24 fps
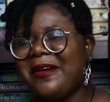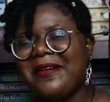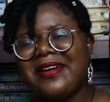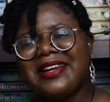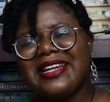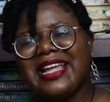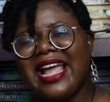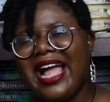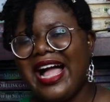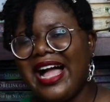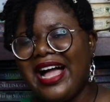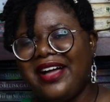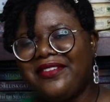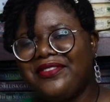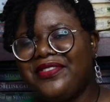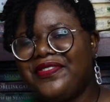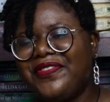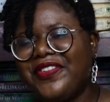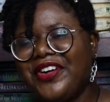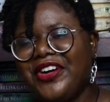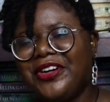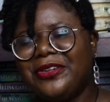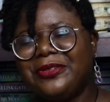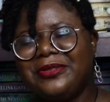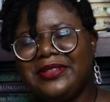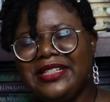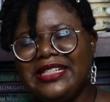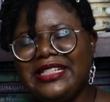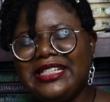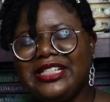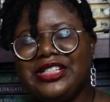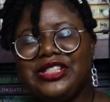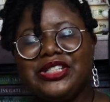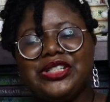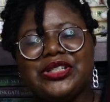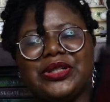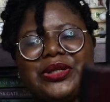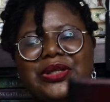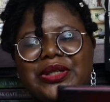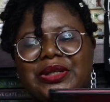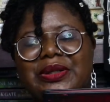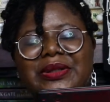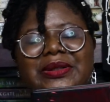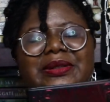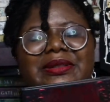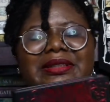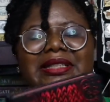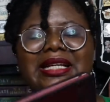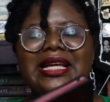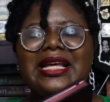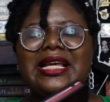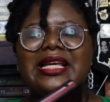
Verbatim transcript: already have a reading journal.